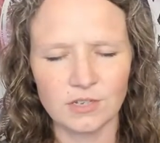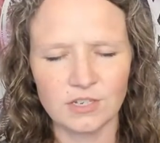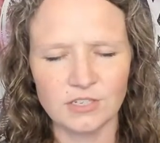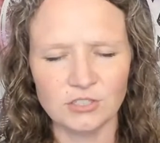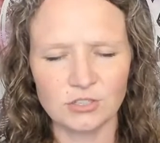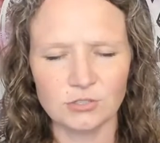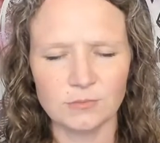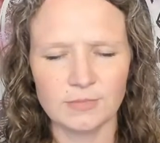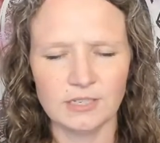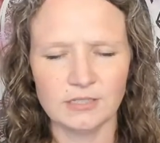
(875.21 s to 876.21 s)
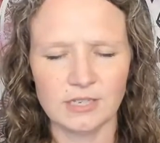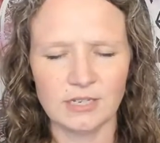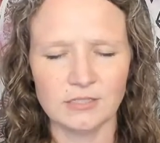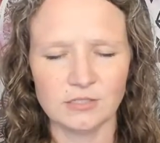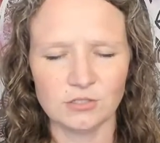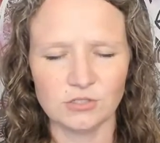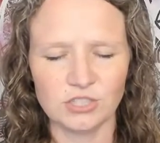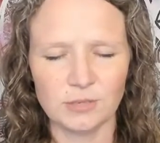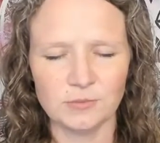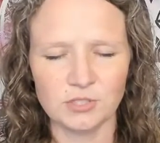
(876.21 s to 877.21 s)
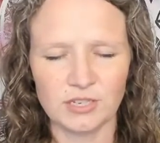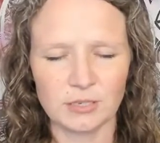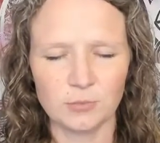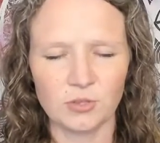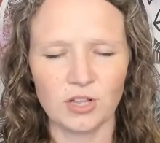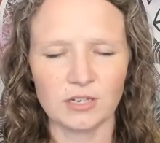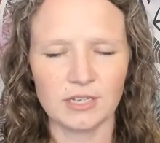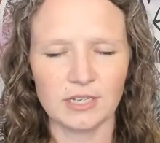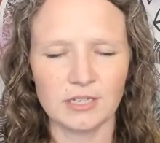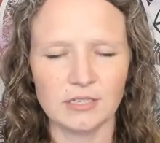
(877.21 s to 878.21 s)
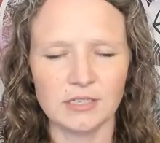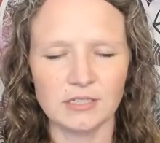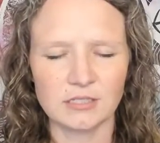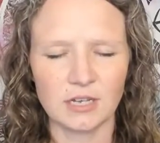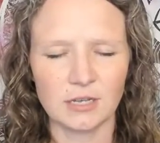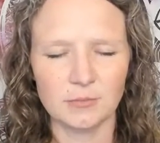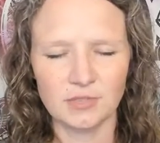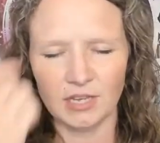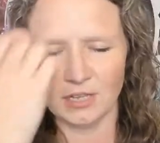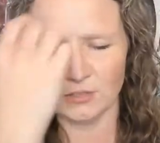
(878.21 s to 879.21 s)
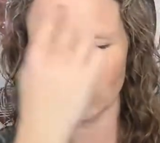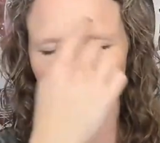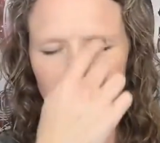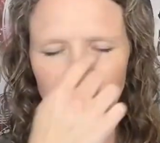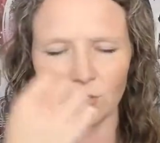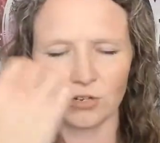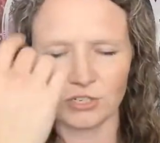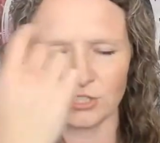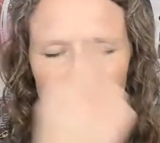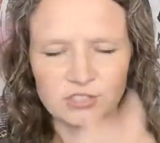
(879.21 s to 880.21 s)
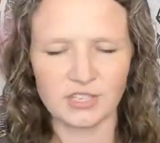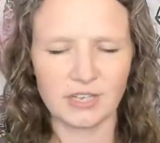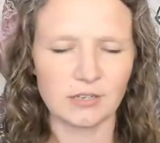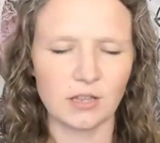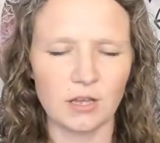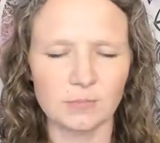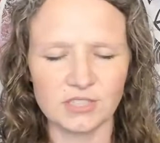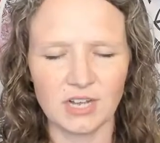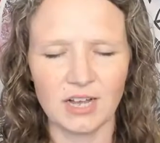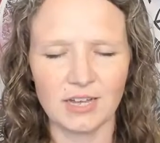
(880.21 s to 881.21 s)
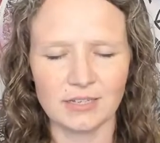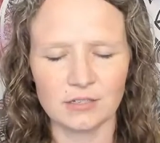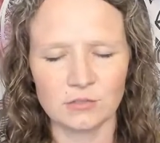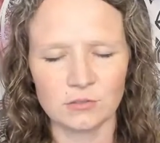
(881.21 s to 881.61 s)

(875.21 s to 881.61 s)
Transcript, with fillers: He shows me his head is still shaped like a block, and this time he has one large cyclops eye.